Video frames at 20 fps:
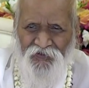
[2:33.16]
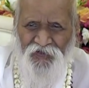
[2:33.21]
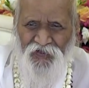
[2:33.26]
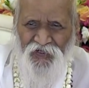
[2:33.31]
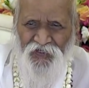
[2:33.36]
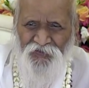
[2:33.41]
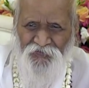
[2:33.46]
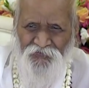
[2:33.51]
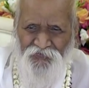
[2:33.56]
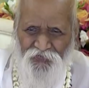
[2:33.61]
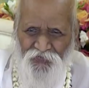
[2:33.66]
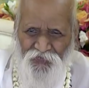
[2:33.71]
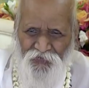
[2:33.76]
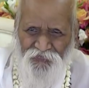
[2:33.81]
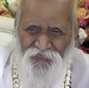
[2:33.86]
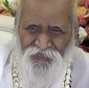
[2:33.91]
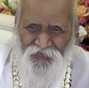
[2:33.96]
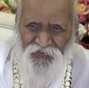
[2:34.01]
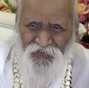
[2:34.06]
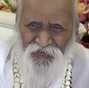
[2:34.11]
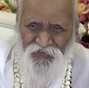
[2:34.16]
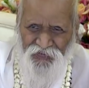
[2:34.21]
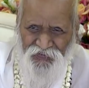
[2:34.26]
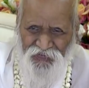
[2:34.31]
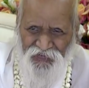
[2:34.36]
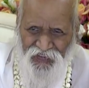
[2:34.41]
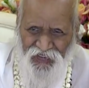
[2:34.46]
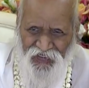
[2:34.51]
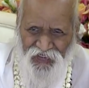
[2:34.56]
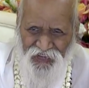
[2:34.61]
Unfulfilled
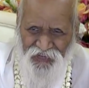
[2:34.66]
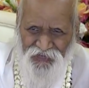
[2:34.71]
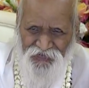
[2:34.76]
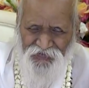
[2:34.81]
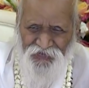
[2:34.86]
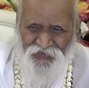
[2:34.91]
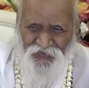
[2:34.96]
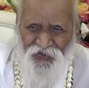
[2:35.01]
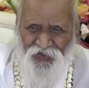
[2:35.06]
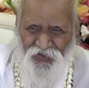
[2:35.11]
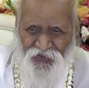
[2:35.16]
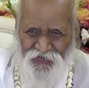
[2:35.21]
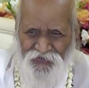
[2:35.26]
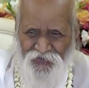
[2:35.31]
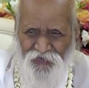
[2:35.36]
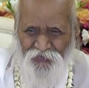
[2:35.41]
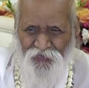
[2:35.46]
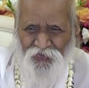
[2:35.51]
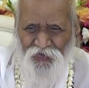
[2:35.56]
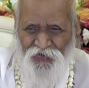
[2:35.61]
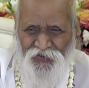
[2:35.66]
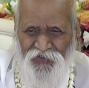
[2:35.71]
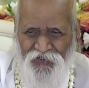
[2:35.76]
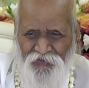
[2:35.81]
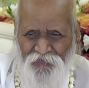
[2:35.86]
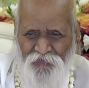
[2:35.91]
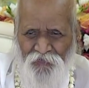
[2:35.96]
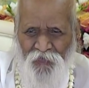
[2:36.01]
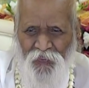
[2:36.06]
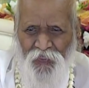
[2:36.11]
desires cause of
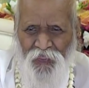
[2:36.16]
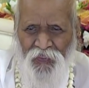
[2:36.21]
boredom,